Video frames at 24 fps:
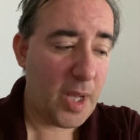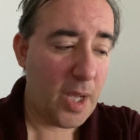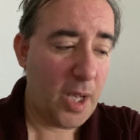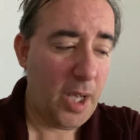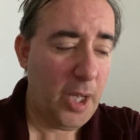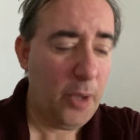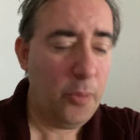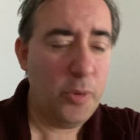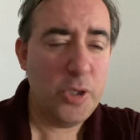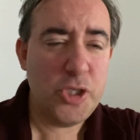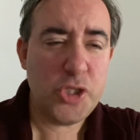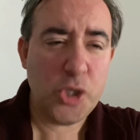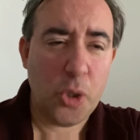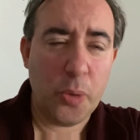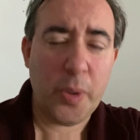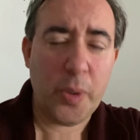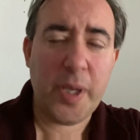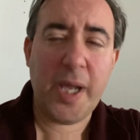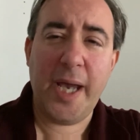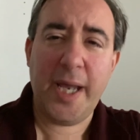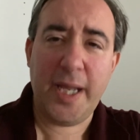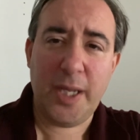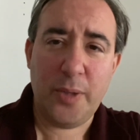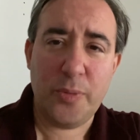it was
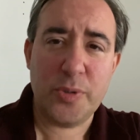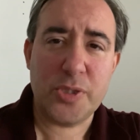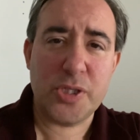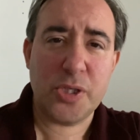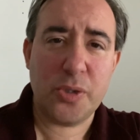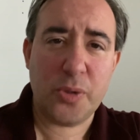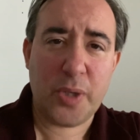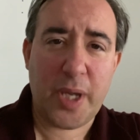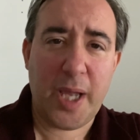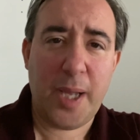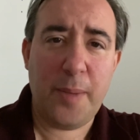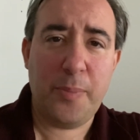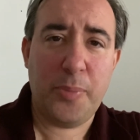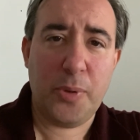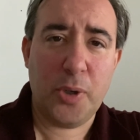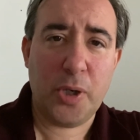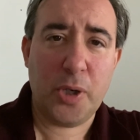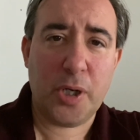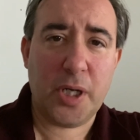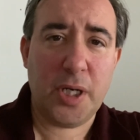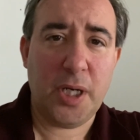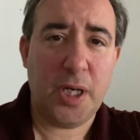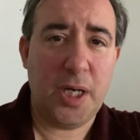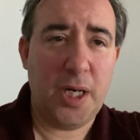okay. It was okay
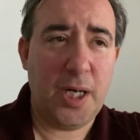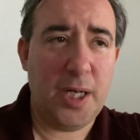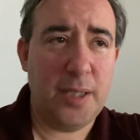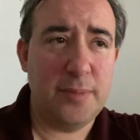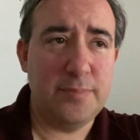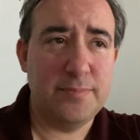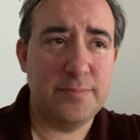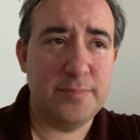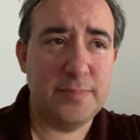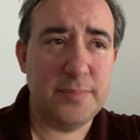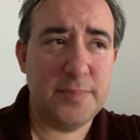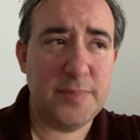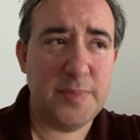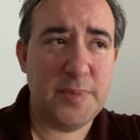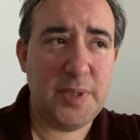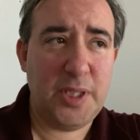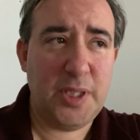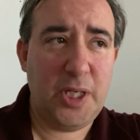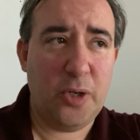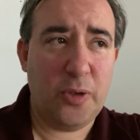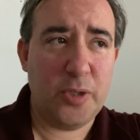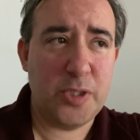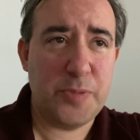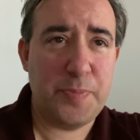book.
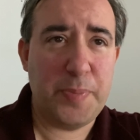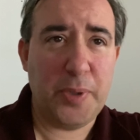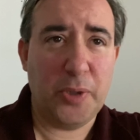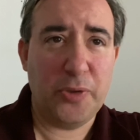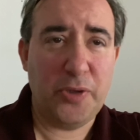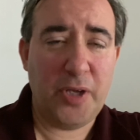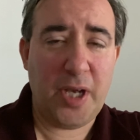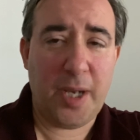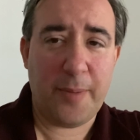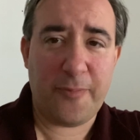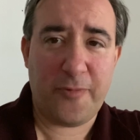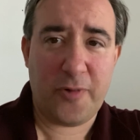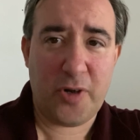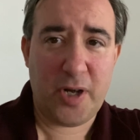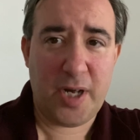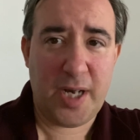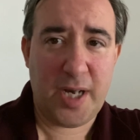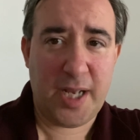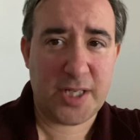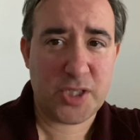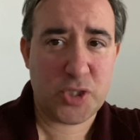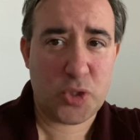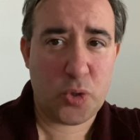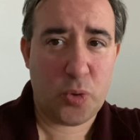You know, it's building up for the
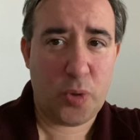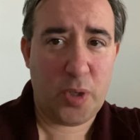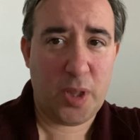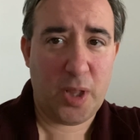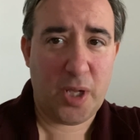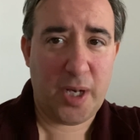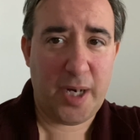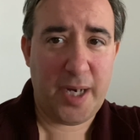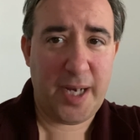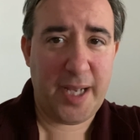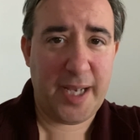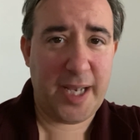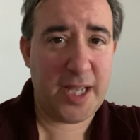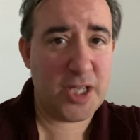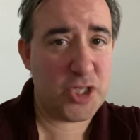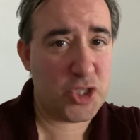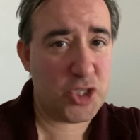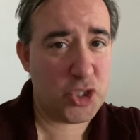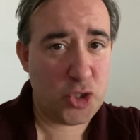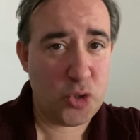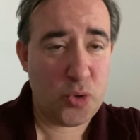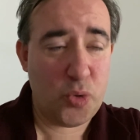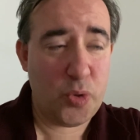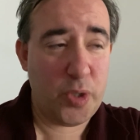next storyline, I guess,
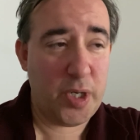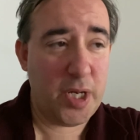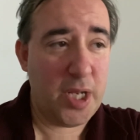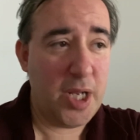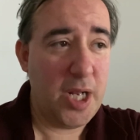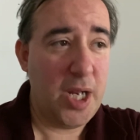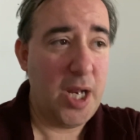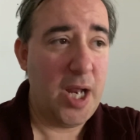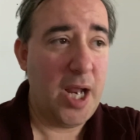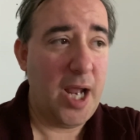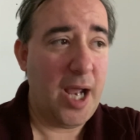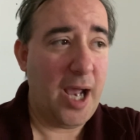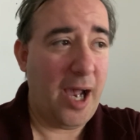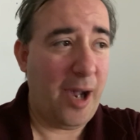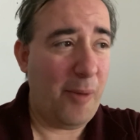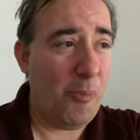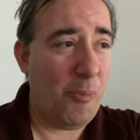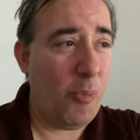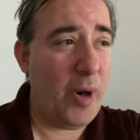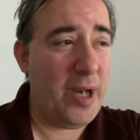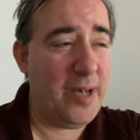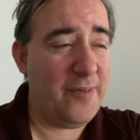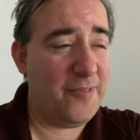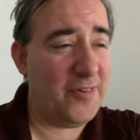soon. I'm
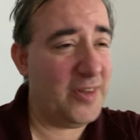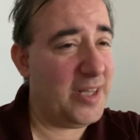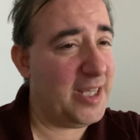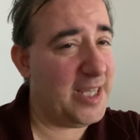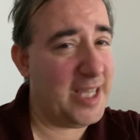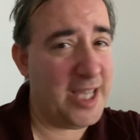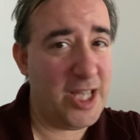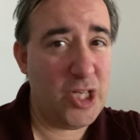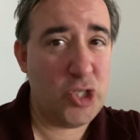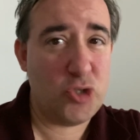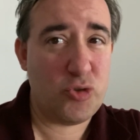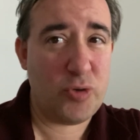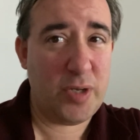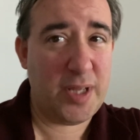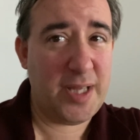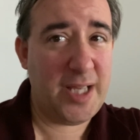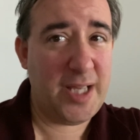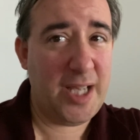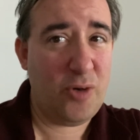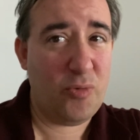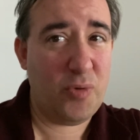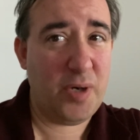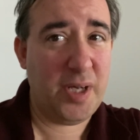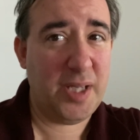waiting for the Kindred
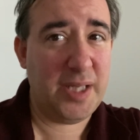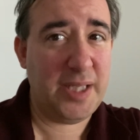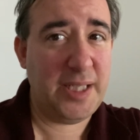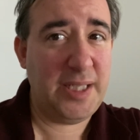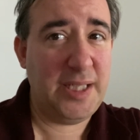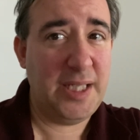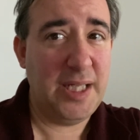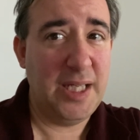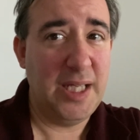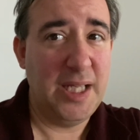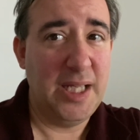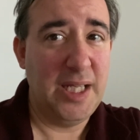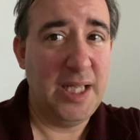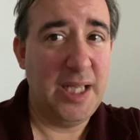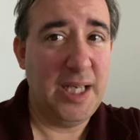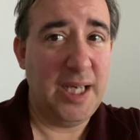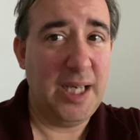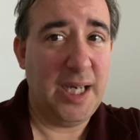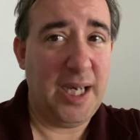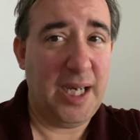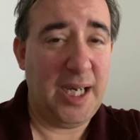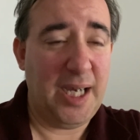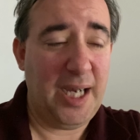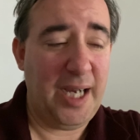thing, really.
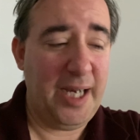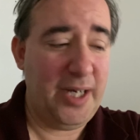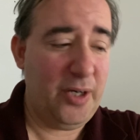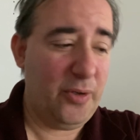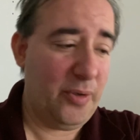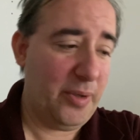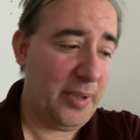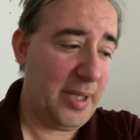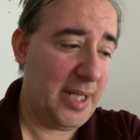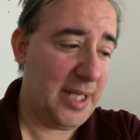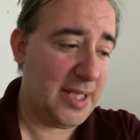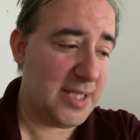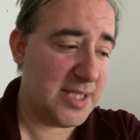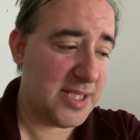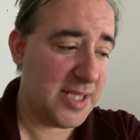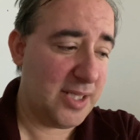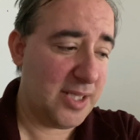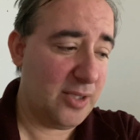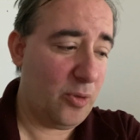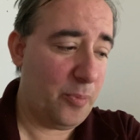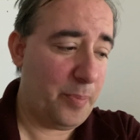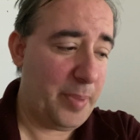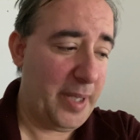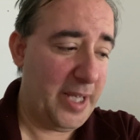I know they've got this
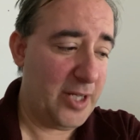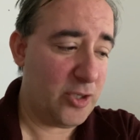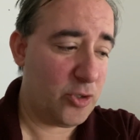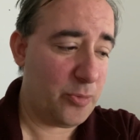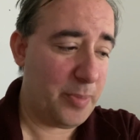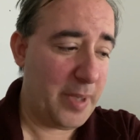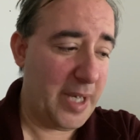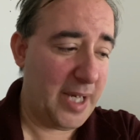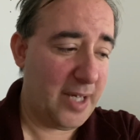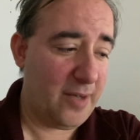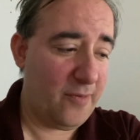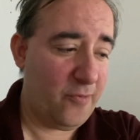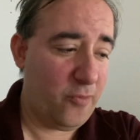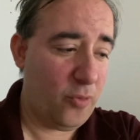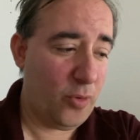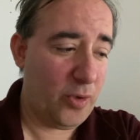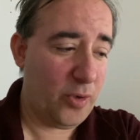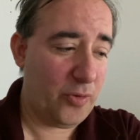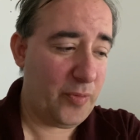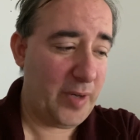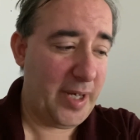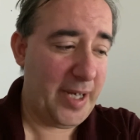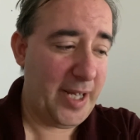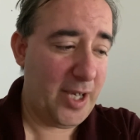little banter back and
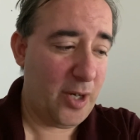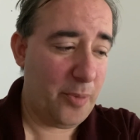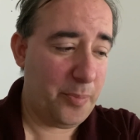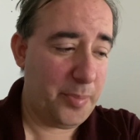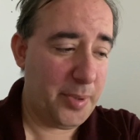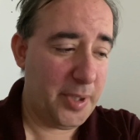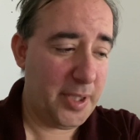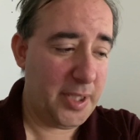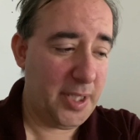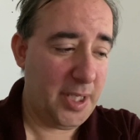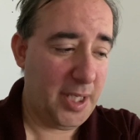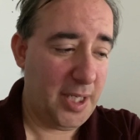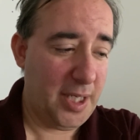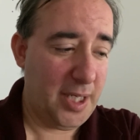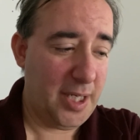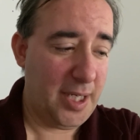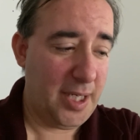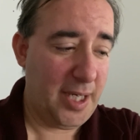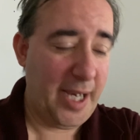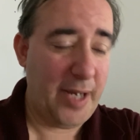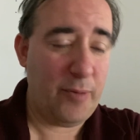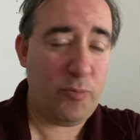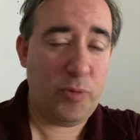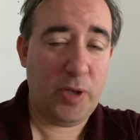forth right now, but
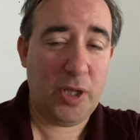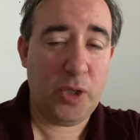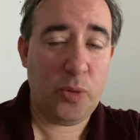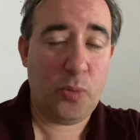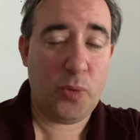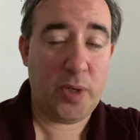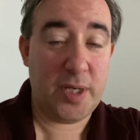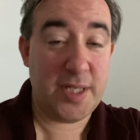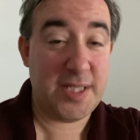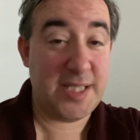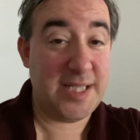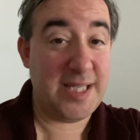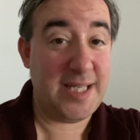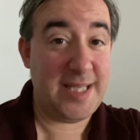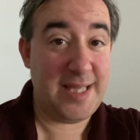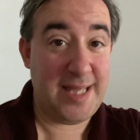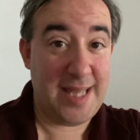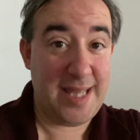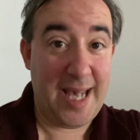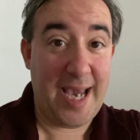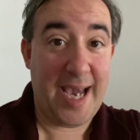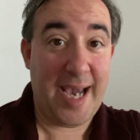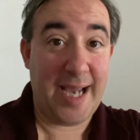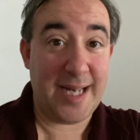I really want to see
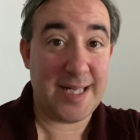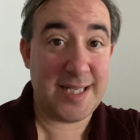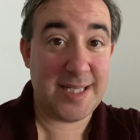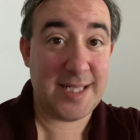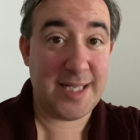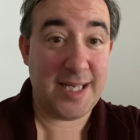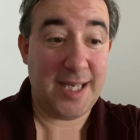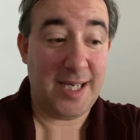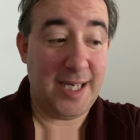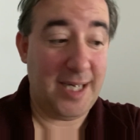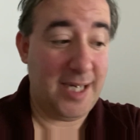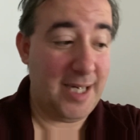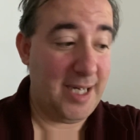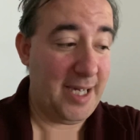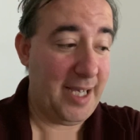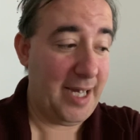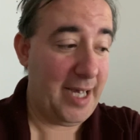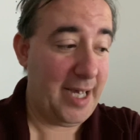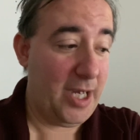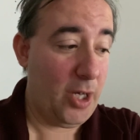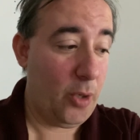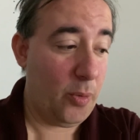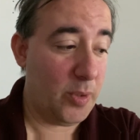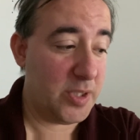that. And
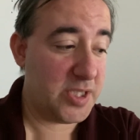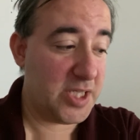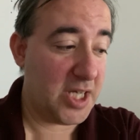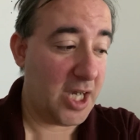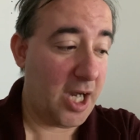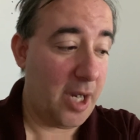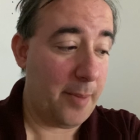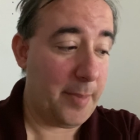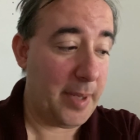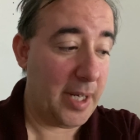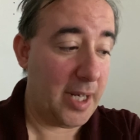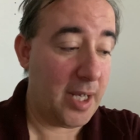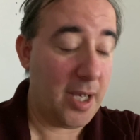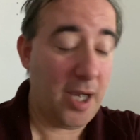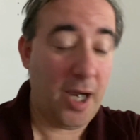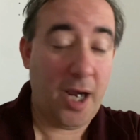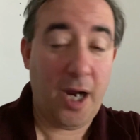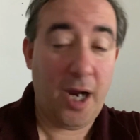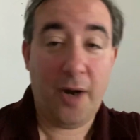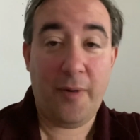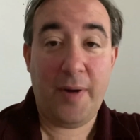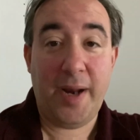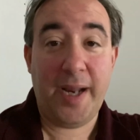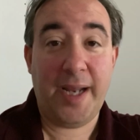I know it's coming.
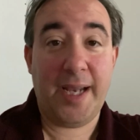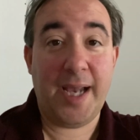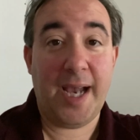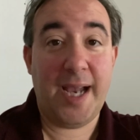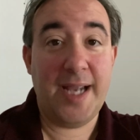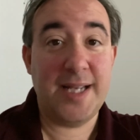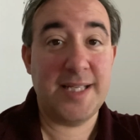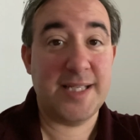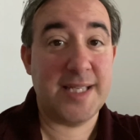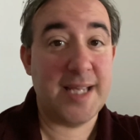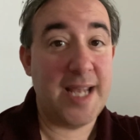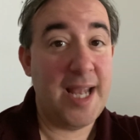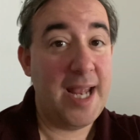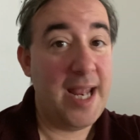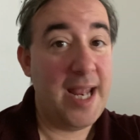All right, guys.